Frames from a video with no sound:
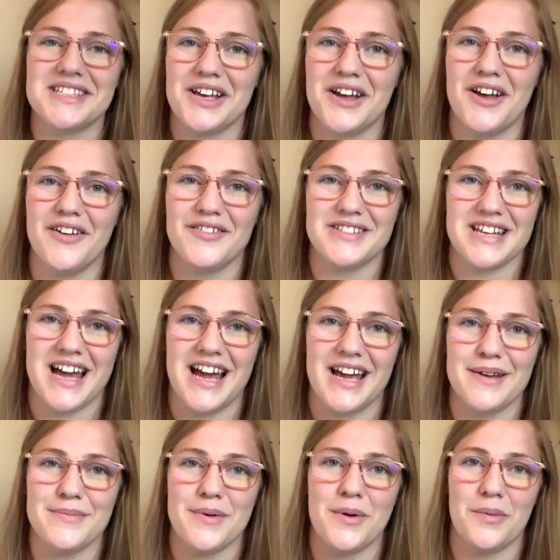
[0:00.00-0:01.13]
of
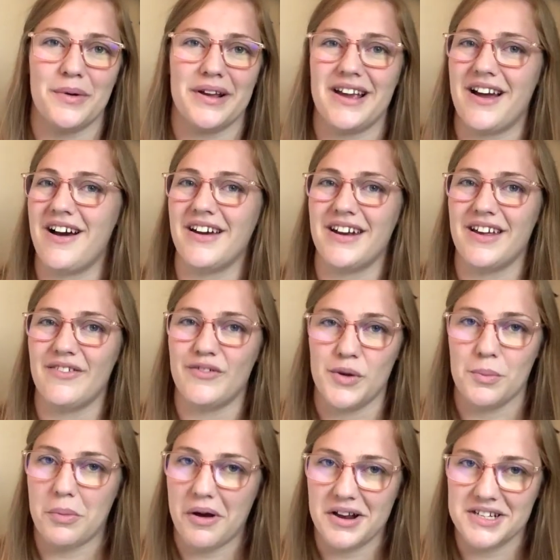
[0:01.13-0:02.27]
time working on a few
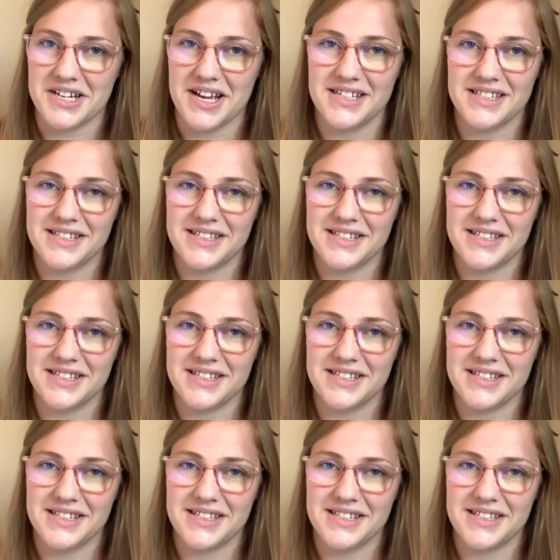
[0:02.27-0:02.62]
projects.